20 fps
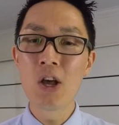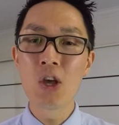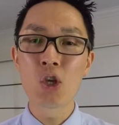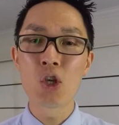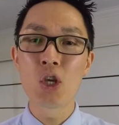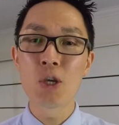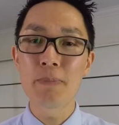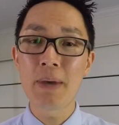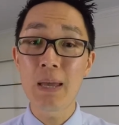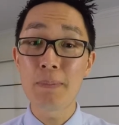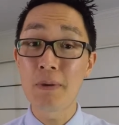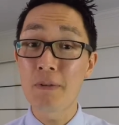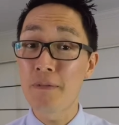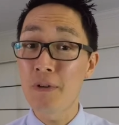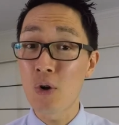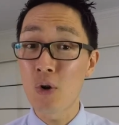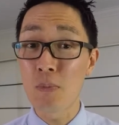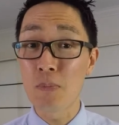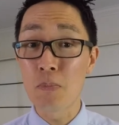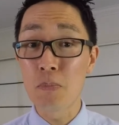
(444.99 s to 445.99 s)
you may be
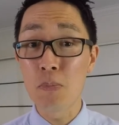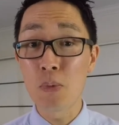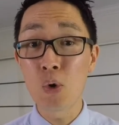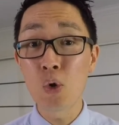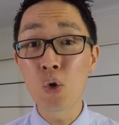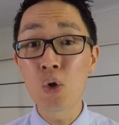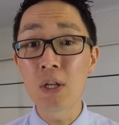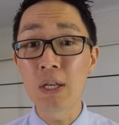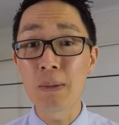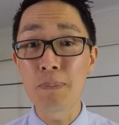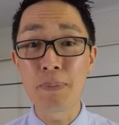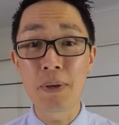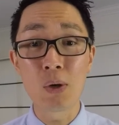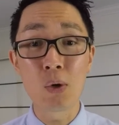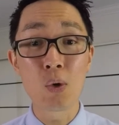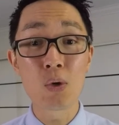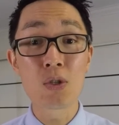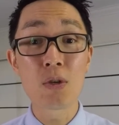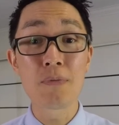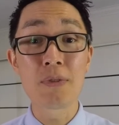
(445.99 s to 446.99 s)
very moody
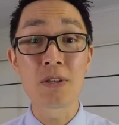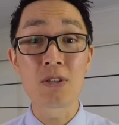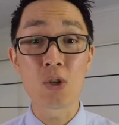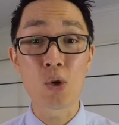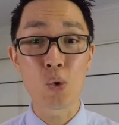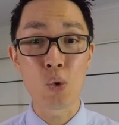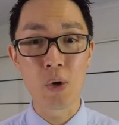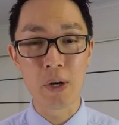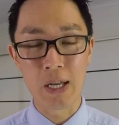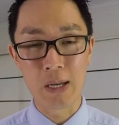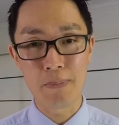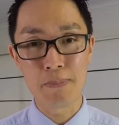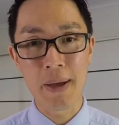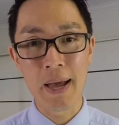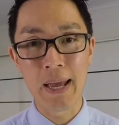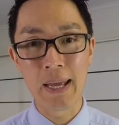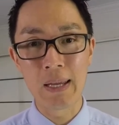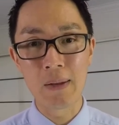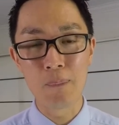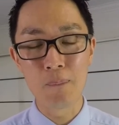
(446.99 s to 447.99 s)
because of this chronic
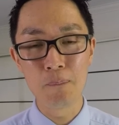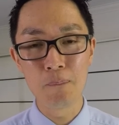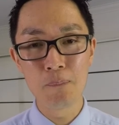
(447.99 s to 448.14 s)
pain.